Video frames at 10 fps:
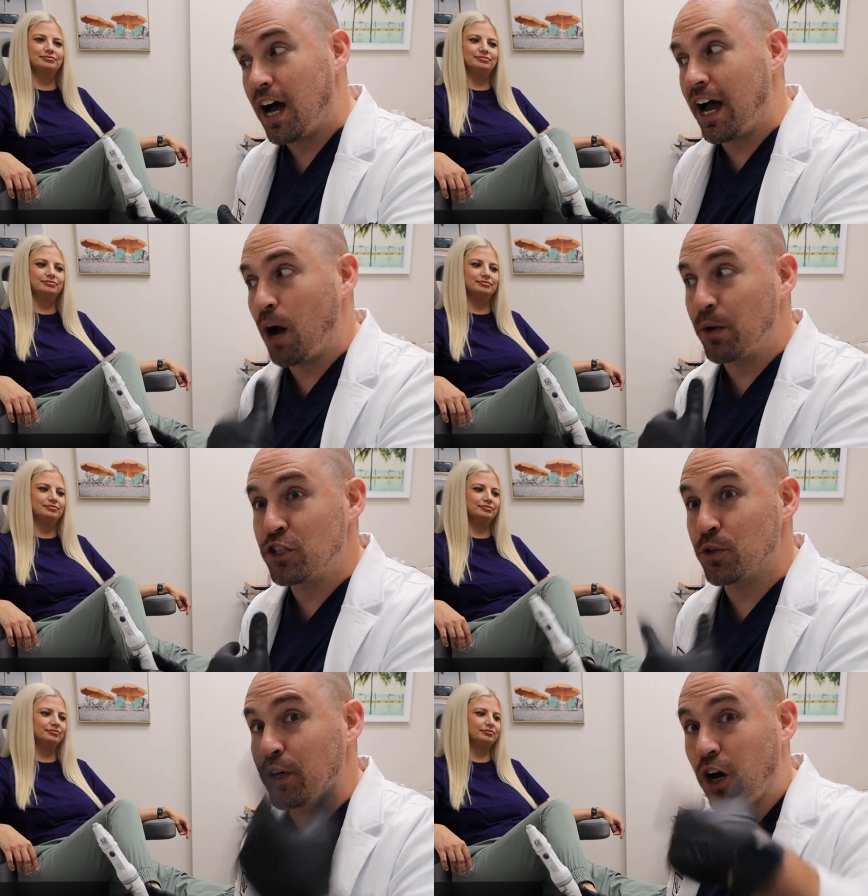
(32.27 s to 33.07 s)
Speaker 1: uh, how we
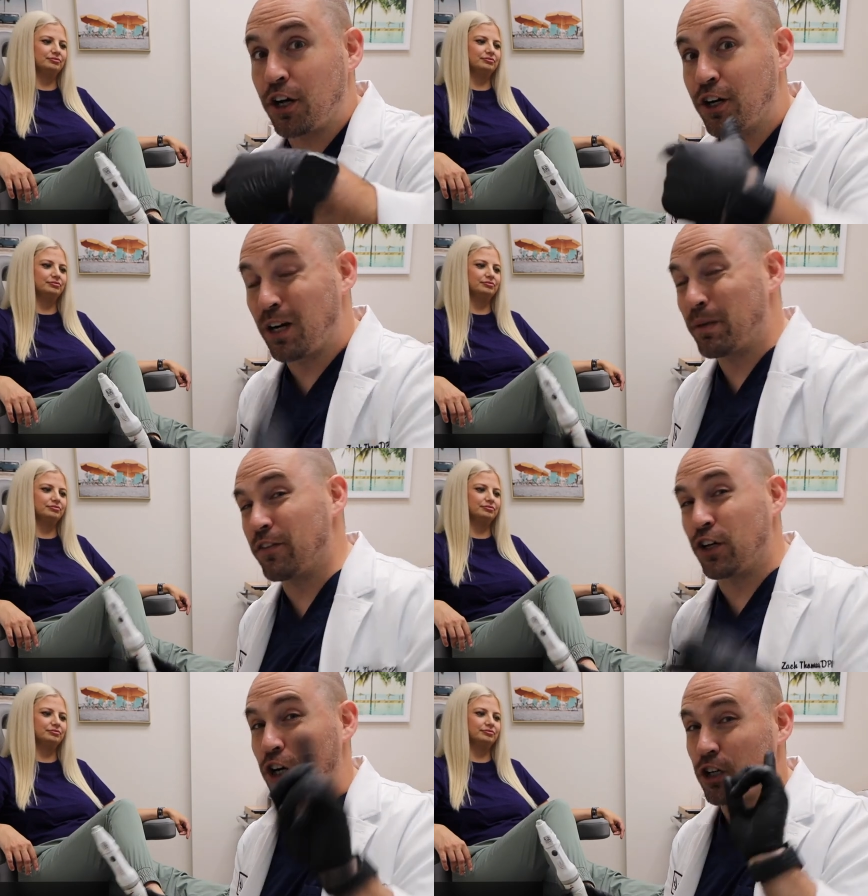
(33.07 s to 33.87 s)
do it on her. I'm
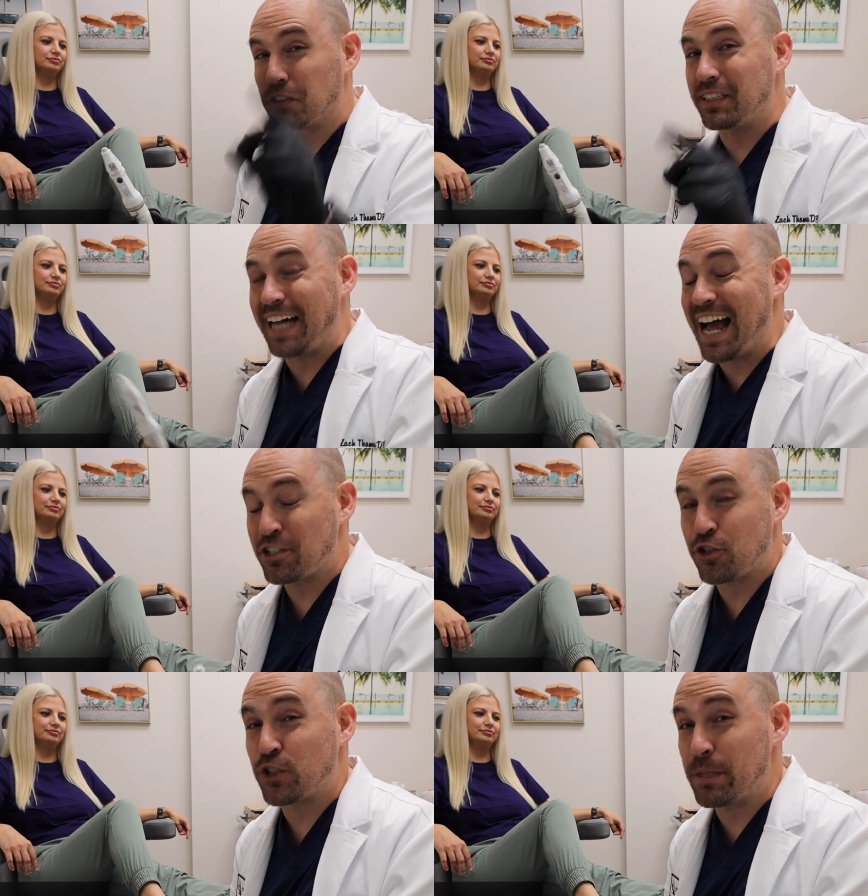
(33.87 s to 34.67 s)
giving her her
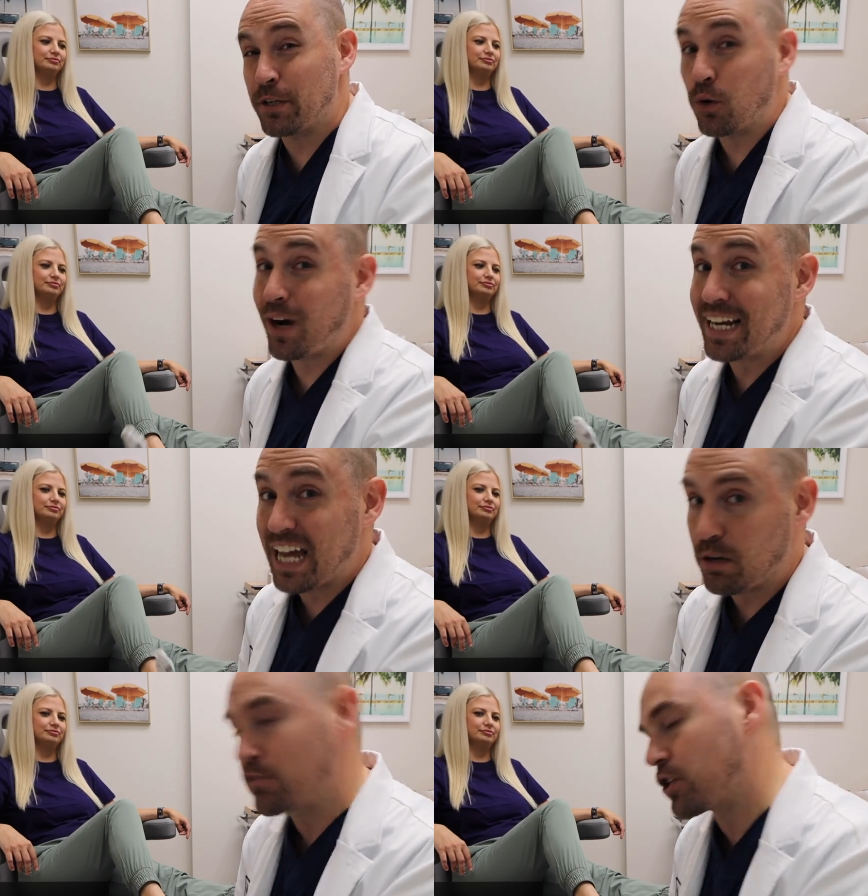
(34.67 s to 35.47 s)
last treatment right
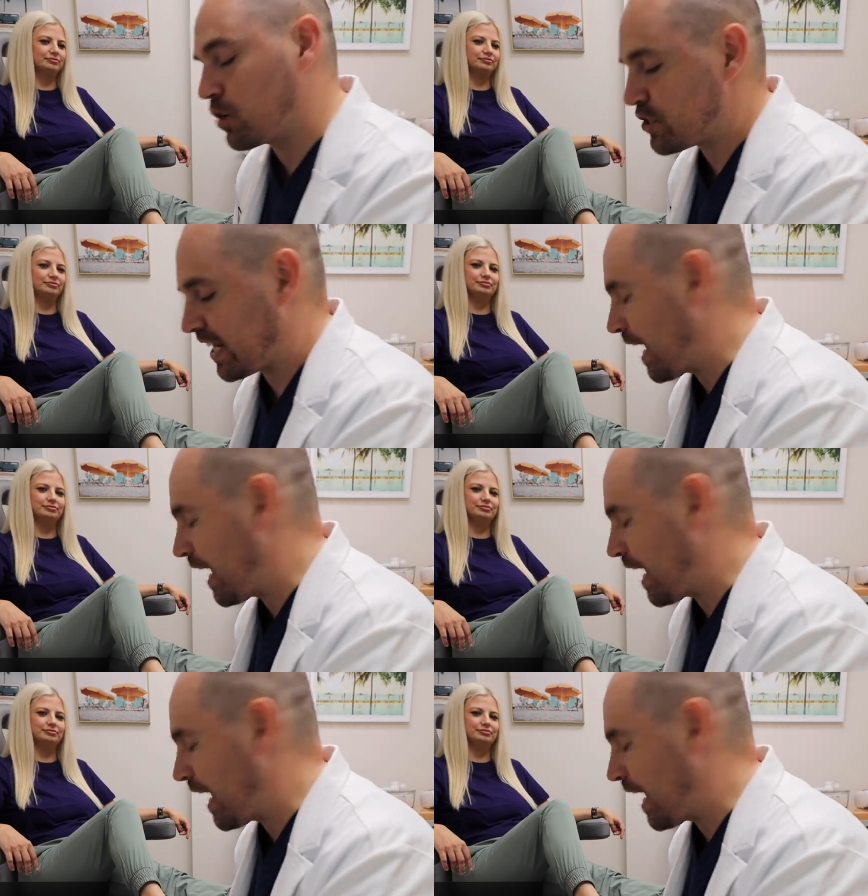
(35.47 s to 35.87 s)
now, so check it